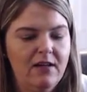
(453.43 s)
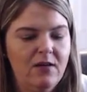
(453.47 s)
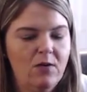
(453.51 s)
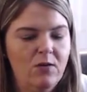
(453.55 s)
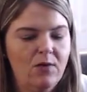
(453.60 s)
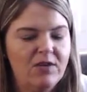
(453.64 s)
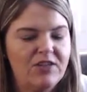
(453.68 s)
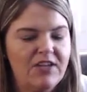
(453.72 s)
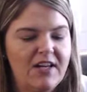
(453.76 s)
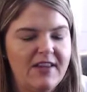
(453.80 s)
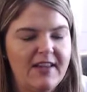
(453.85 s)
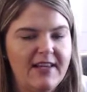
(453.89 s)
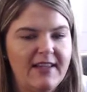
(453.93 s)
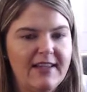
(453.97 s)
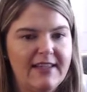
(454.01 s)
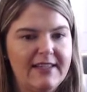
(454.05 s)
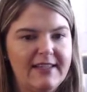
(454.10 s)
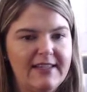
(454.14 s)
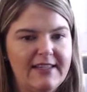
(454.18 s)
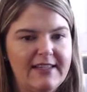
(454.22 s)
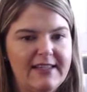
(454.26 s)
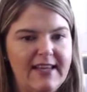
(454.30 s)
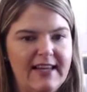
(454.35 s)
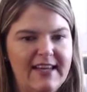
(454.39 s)
which I think this
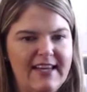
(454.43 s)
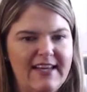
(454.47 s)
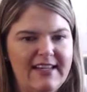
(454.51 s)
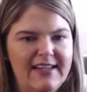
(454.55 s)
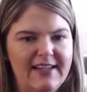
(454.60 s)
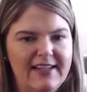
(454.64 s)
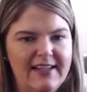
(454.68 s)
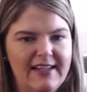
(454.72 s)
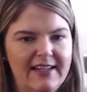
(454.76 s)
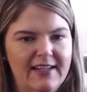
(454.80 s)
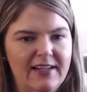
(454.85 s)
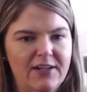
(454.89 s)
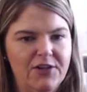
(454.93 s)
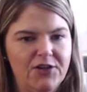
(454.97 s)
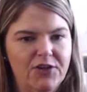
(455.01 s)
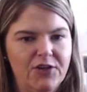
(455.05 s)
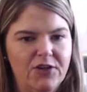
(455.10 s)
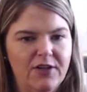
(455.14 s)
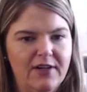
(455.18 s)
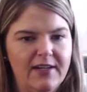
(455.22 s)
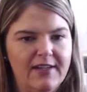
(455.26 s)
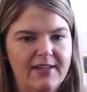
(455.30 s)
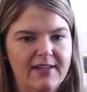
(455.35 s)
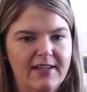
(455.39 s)
is like his signature
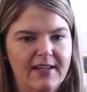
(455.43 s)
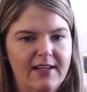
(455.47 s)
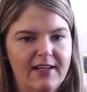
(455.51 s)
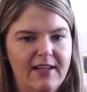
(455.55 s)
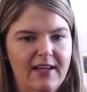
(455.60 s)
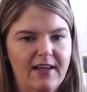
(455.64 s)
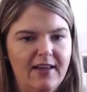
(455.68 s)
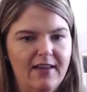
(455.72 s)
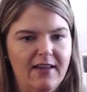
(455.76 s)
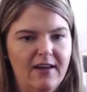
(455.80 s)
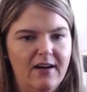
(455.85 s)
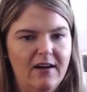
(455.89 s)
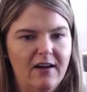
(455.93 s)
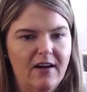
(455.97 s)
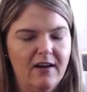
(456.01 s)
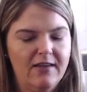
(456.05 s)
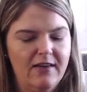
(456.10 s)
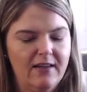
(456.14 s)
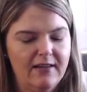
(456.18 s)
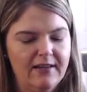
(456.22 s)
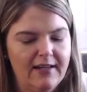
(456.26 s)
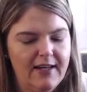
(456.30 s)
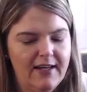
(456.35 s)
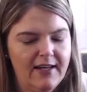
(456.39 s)
insignia there on the
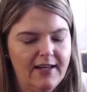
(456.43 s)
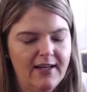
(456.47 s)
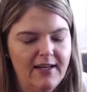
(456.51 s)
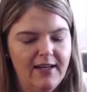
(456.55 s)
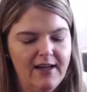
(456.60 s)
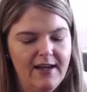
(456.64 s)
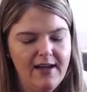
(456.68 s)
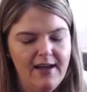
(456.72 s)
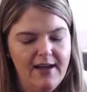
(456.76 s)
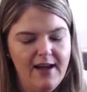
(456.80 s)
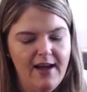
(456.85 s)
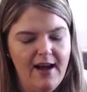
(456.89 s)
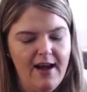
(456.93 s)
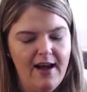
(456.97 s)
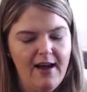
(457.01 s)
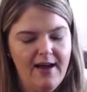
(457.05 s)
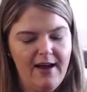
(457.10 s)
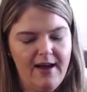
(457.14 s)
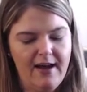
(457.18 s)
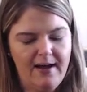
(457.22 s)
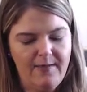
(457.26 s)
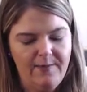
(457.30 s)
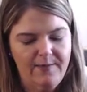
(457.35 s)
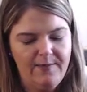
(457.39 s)
lid.
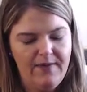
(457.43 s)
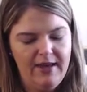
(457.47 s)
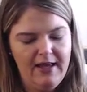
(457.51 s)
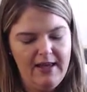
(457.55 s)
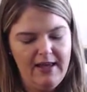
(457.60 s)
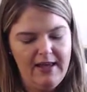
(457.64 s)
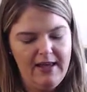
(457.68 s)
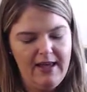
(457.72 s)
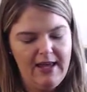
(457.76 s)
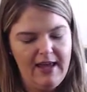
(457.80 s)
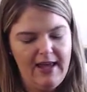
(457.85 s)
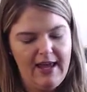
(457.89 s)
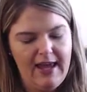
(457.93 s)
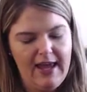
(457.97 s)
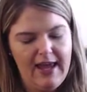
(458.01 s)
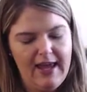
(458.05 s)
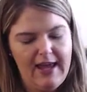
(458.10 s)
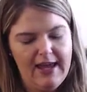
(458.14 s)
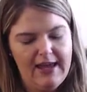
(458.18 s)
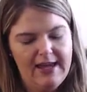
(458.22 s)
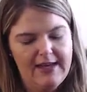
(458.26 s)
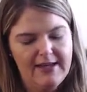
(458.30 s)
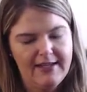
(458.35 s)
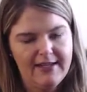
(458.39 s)

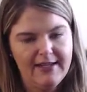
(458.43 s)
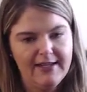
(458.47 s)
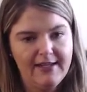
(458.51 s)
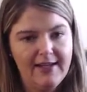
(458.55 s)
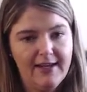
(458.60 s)
And